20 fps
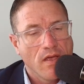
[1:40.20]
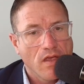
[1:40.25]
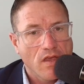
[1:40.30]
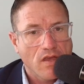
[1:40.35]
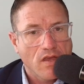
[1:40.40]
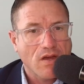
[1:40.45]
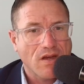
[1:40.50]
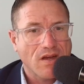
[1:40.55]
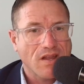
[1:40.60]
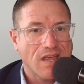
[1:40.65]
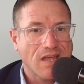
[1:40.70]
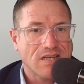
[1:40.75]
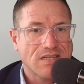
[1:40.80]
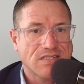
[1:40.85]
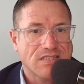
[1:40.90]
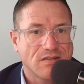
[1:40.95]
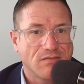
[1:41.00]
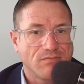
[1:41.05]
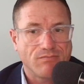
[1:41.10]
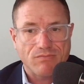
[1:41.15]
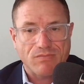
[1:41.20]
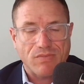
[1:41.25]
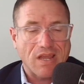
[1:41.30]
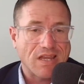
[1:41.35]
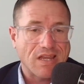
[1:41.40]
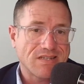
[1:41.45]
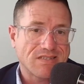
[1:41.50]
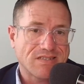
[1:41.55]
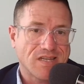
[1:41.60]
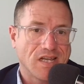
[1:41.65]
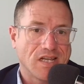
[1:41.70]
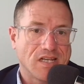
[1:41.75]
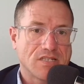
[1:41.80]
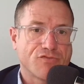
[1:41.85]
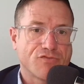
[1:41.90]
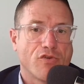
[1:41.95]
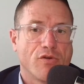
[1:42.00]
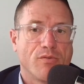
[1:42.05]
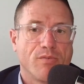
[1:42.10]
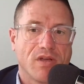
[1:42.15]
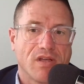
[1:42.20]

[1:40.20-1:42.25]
You're going to gain some insights from